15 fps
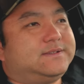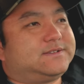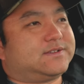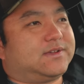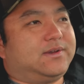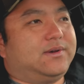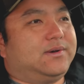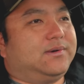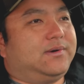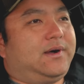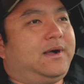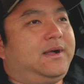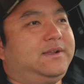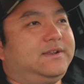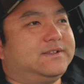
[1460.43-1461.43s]
So
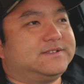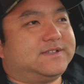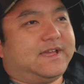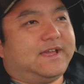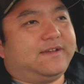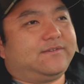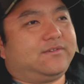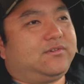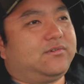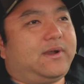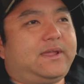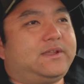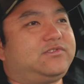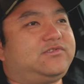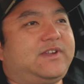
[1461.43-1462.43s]
Hondas have
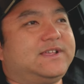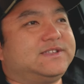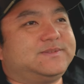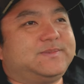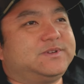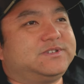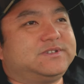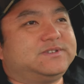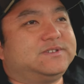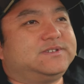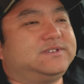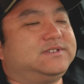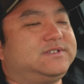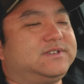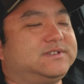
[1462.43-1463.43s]
great
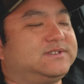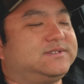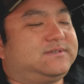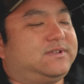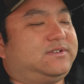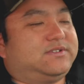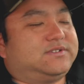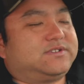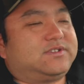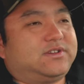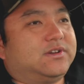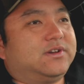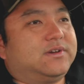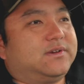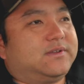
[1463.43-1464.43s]
transmissions. It's just, they're just
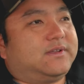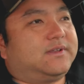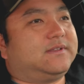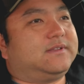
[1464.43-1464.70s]
good.